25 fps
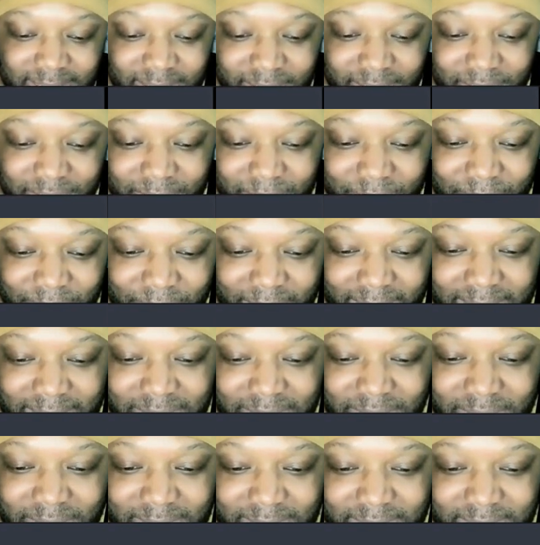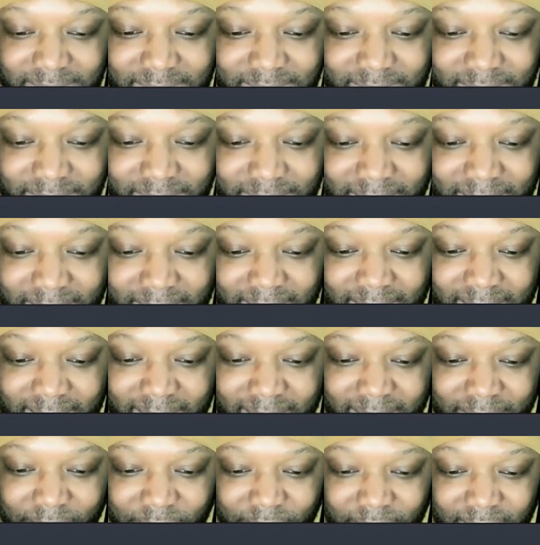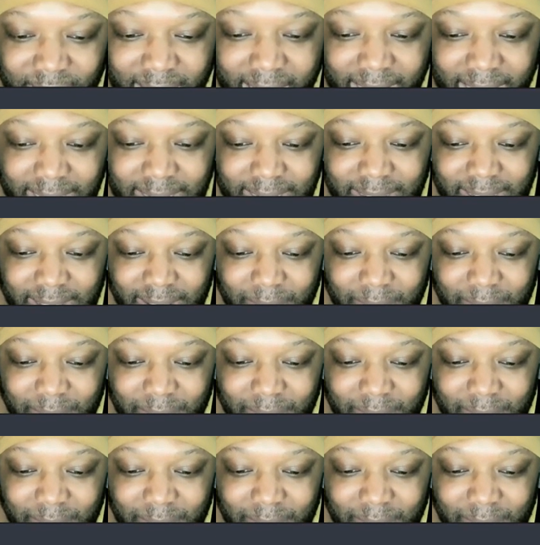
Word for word: So as you can see, it forgot